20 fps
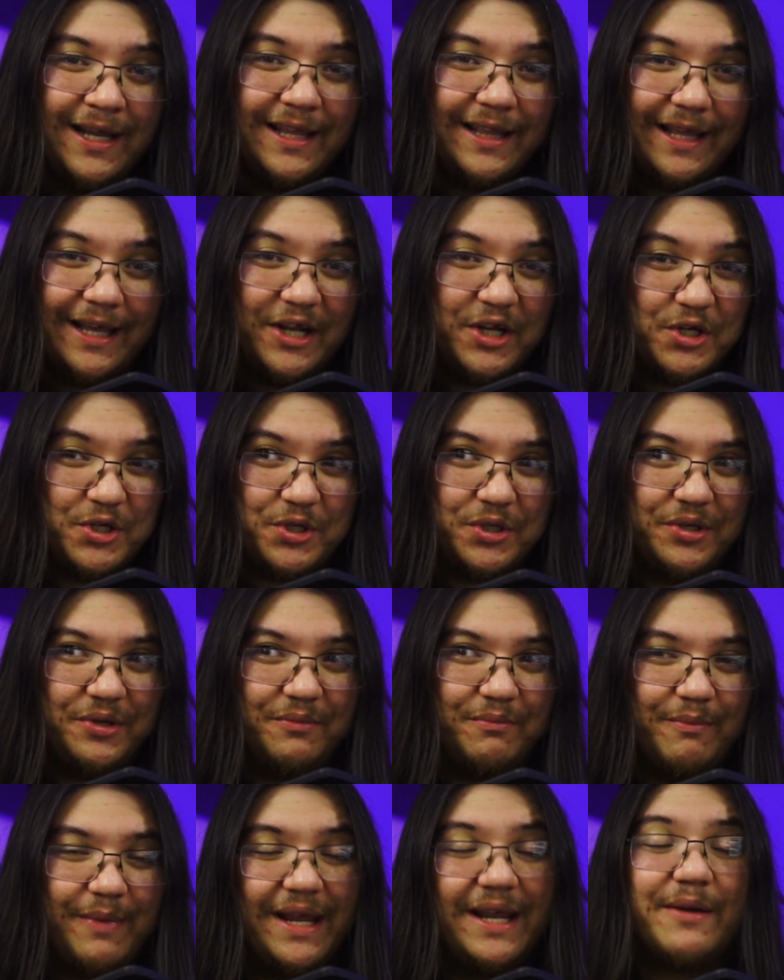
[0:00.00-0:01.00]
that
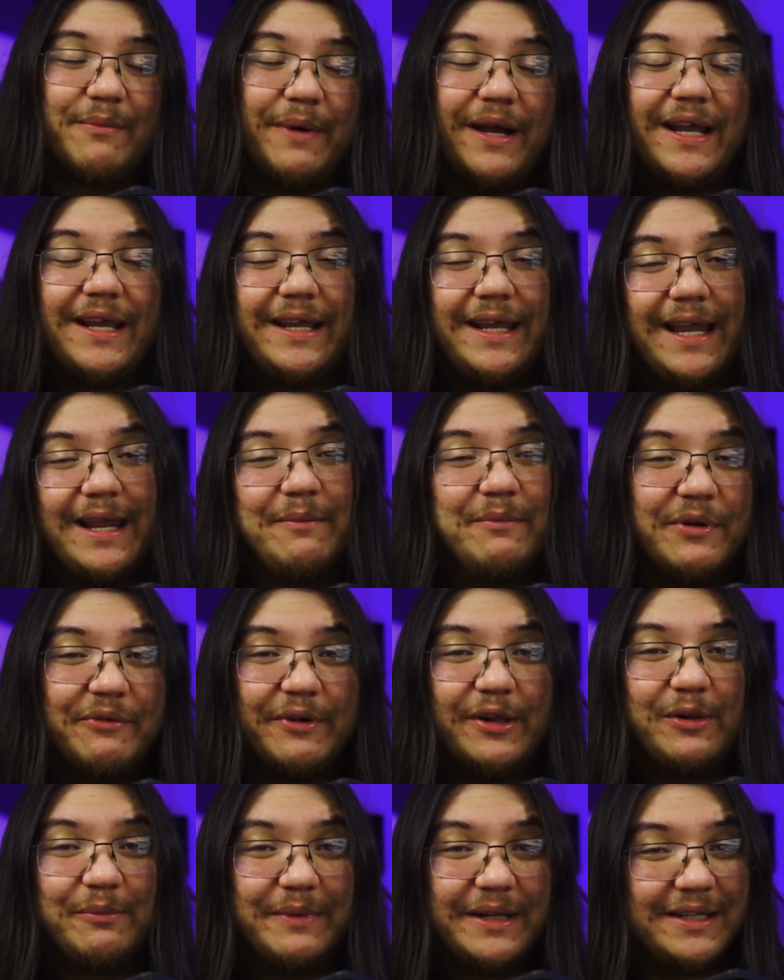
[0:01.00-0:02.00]
should make my game
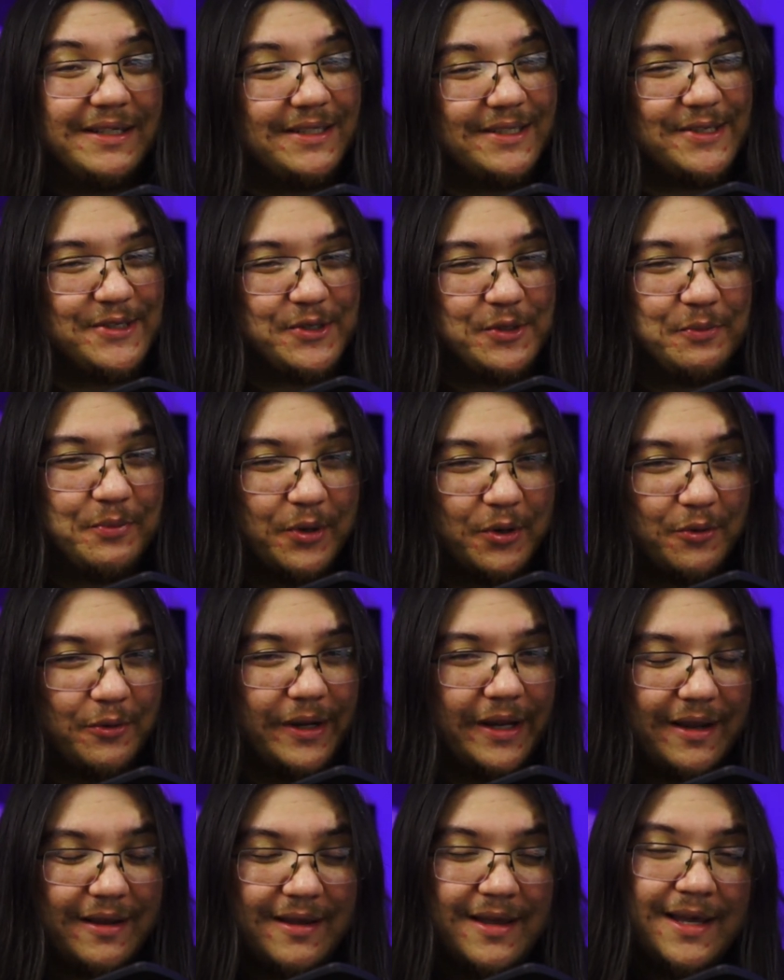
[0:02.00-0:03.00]
development super
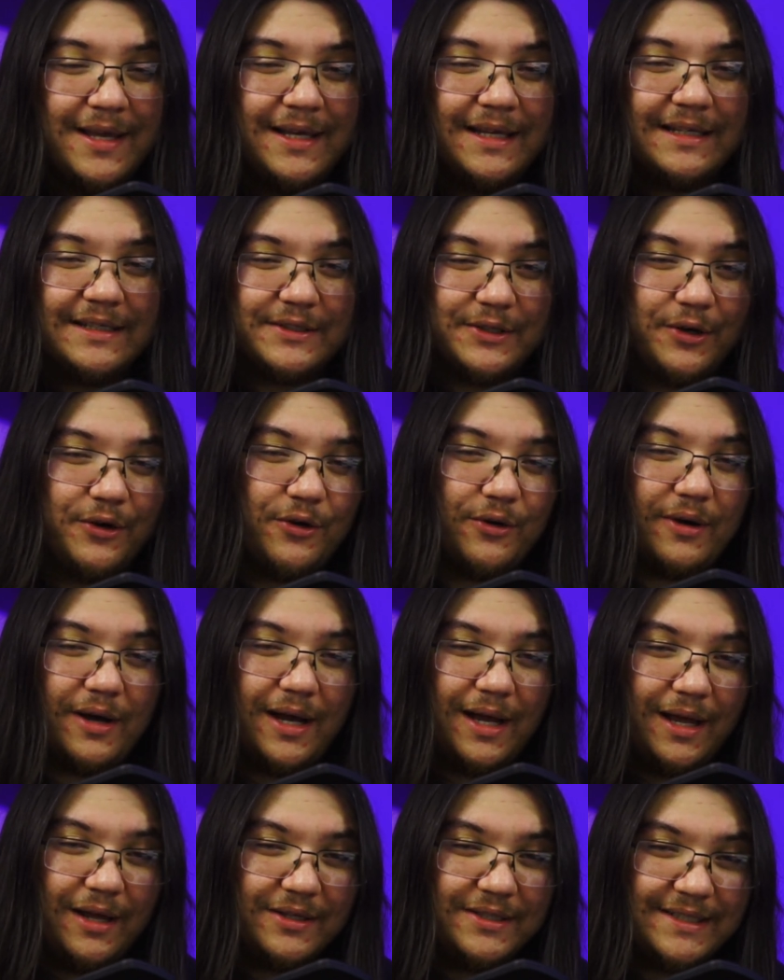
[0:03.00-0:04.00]
quick. So
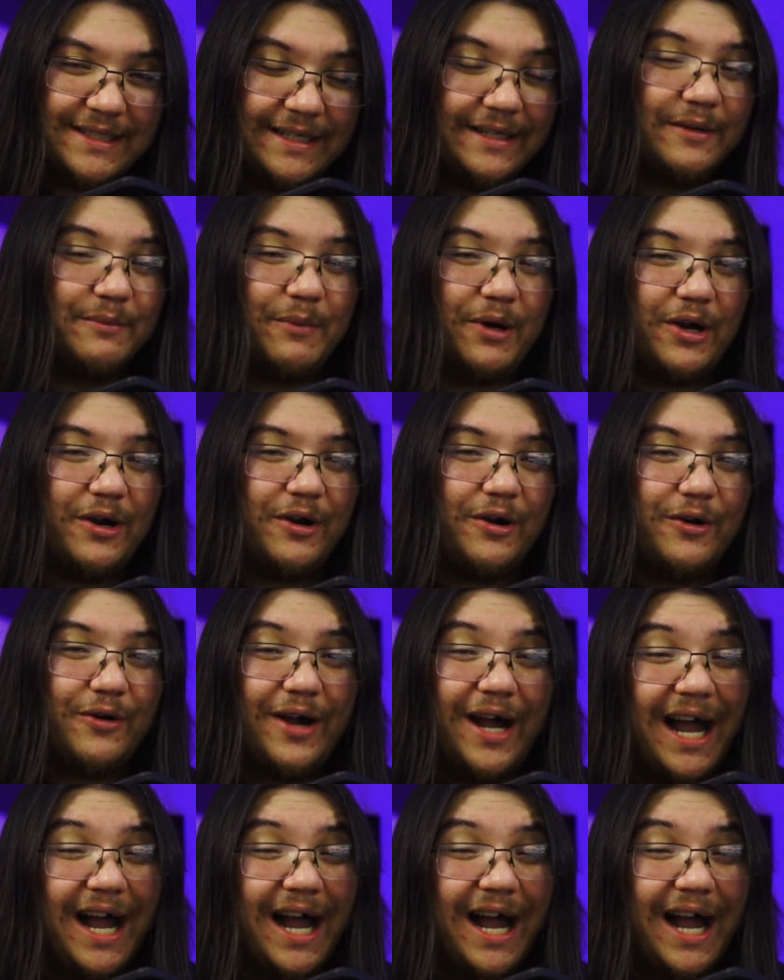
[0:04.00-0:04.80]
I'll see you tomorrow.